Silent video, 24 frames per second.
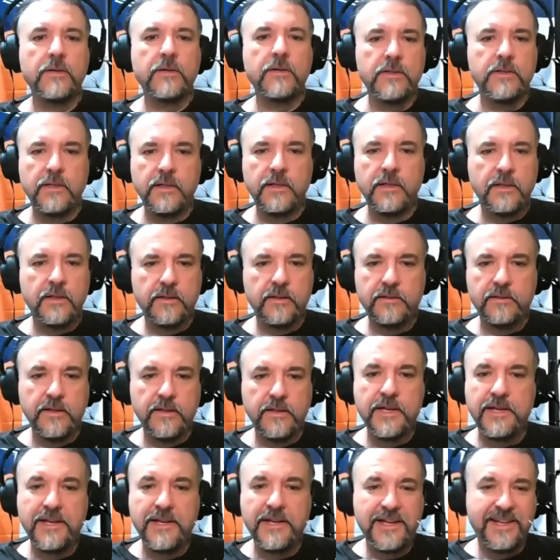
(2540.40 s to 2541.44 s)
sink
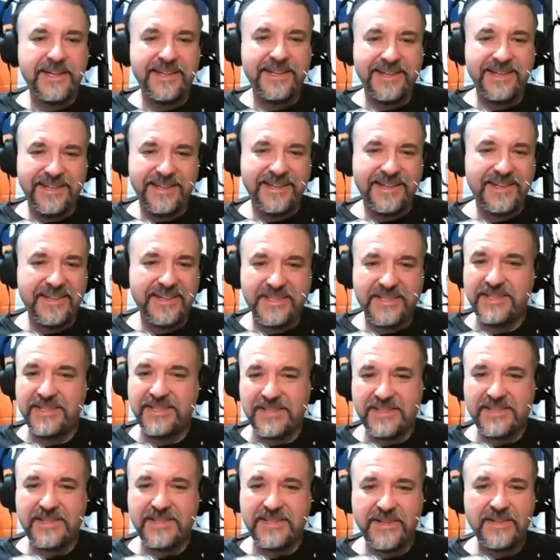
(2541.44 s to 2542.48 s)
because it
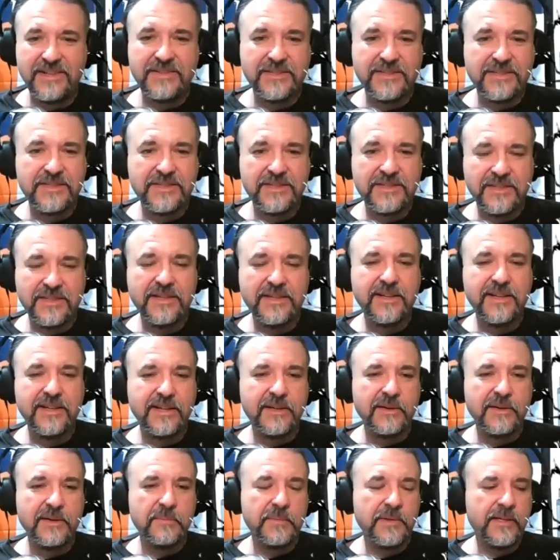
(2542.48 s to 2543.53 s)
scared the snot
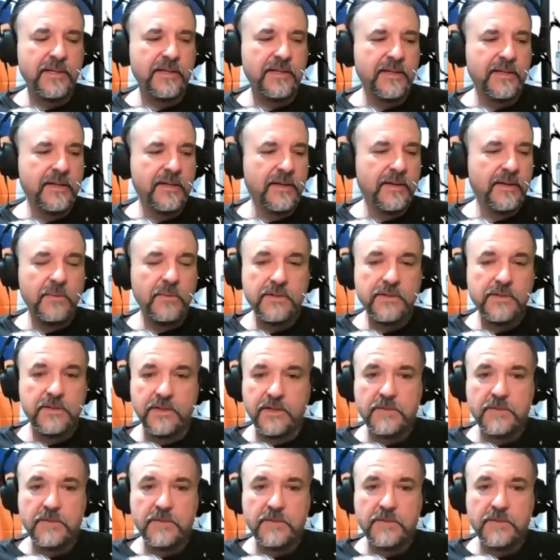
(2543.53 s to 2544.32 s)
out of me. Wasn't